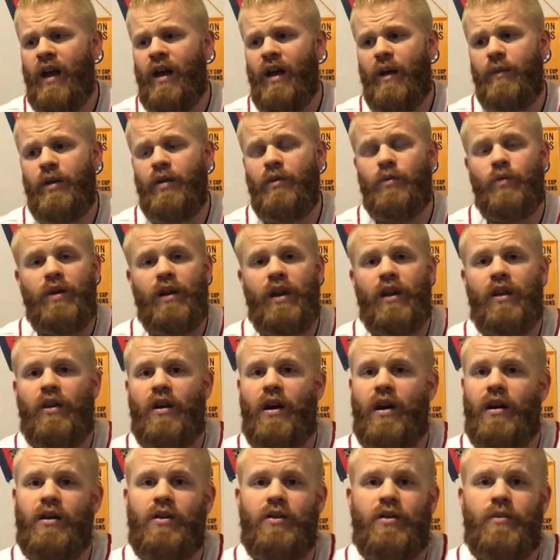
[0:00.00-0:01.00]
we got a lot of
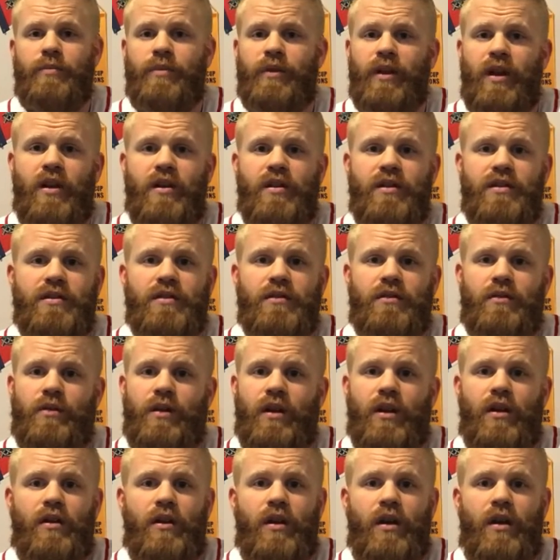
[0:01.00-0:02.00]
good players. We got a
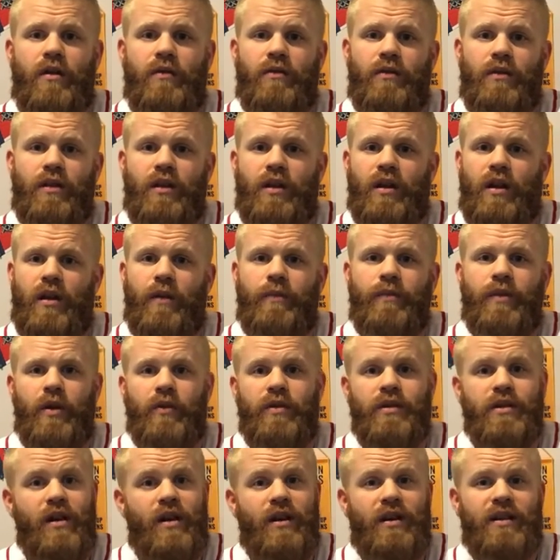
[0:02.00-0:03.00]
lot of
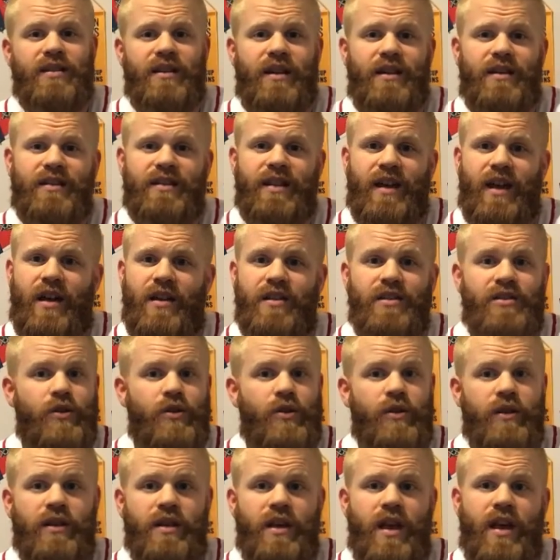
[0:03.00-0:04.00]
young, exciting talent. So do the
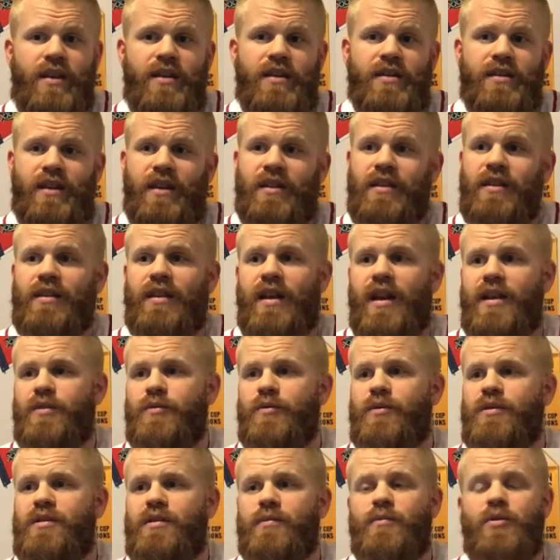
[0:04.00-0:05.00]
Yankees, and I think that's what's
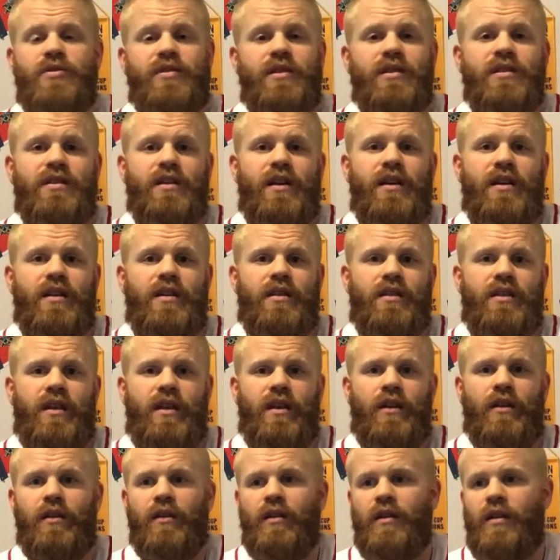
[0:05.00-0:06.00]
the most exciting thing.
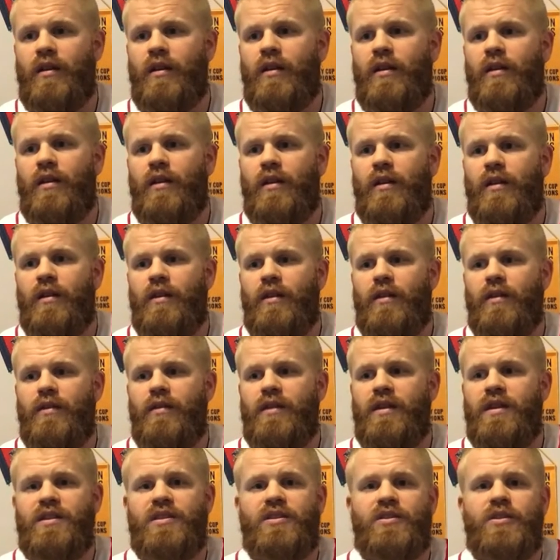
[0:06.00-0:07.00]
These
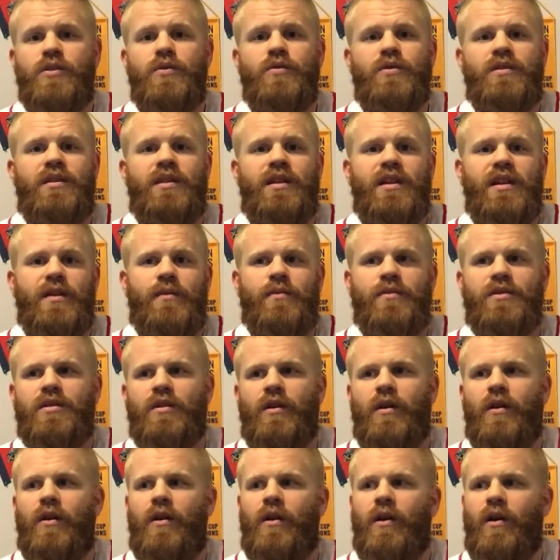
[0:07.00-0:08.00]
two teams
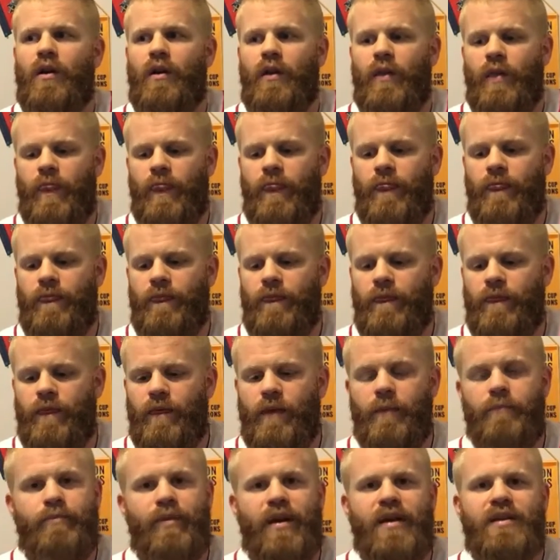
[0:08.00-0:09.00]
are the
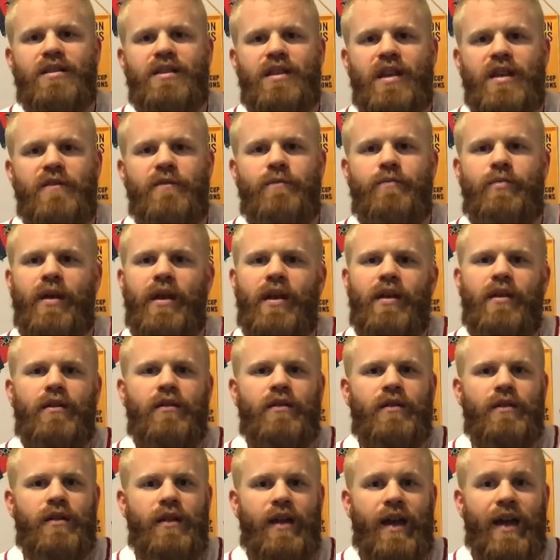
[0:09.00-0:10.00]
best they've been
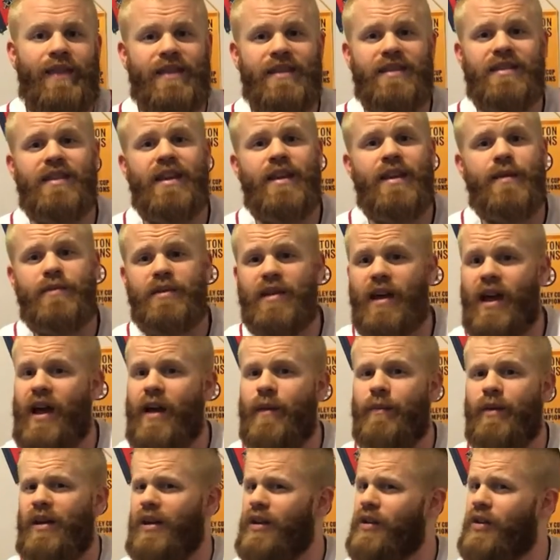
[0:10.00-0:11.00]
at the same time in a
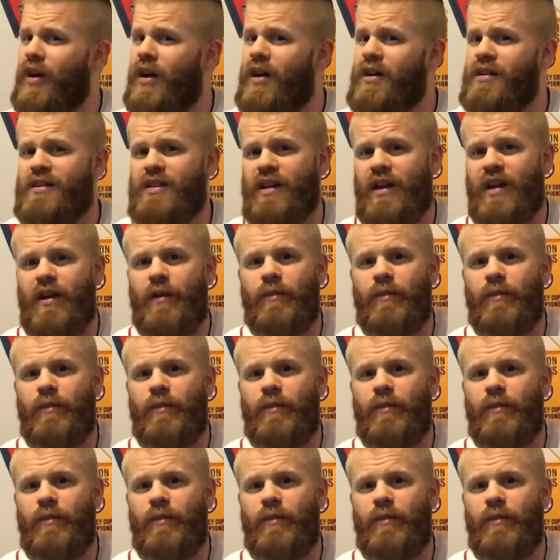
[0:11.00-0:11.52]
long time.